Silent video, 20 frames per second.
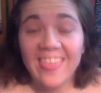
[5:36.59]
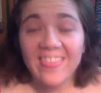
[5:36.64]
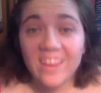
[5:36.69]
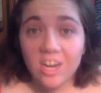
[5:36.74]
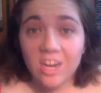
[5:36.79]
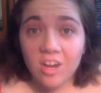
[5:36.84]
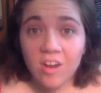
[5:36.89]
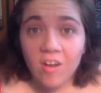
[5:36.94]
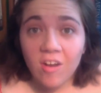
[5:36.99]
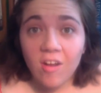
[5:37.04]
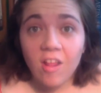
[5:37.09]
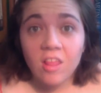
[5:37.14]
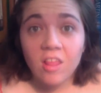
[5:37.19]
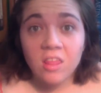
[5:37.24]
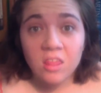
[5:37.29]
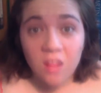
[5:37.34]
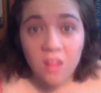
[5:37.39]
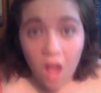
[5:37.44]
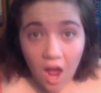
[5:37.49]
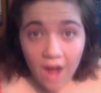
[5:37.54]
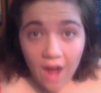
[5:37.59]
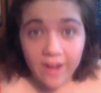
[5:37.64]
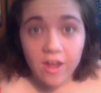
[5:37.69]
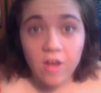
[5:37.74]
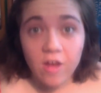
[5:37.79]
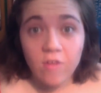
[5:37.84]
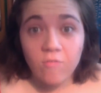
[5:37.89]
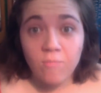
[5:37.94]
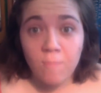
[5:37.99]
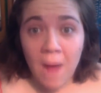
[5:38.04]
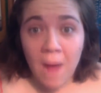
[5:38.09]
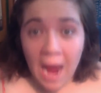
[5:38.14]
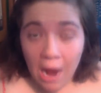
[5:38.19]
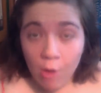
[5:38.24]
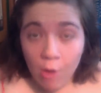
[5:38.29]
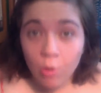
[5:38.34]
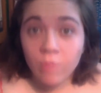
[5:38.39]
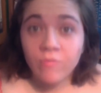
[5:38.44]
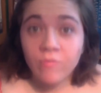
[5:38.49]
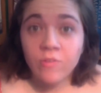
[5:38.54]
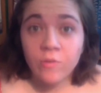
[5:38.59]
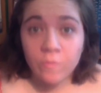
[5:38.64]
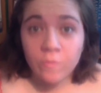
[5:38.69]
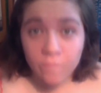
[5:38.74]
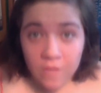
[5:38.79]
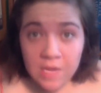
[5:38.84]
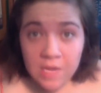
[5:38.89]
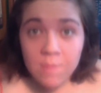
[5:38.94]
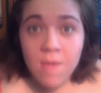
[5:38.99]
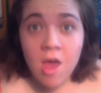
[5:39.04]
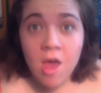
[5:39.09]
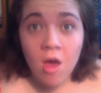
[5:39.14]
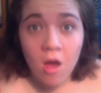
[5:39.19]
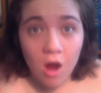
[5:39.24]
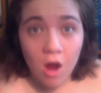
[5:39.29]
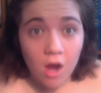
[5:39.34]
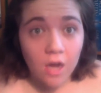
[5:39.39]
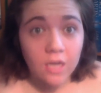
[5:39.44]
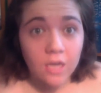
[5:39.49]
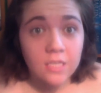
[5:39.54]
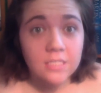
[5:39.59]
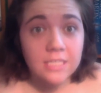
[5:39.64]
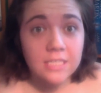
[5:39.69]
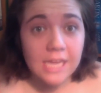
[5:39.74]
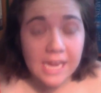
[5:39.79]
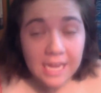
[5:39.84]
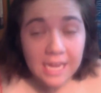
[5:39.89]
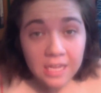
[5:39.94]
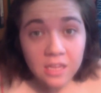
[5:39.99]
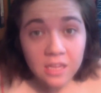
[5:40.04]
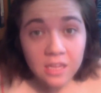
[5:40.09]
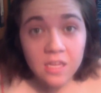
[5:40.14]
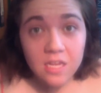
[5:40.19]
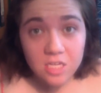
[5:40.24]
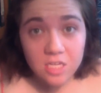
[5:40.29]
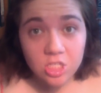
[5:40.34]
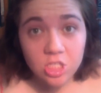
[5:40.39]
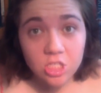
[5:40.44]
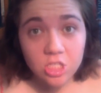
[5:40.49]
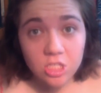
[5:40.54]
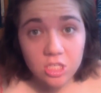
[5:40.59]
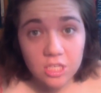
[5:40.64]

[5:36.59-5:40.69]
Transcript: There are a lot of powerful female arcs in this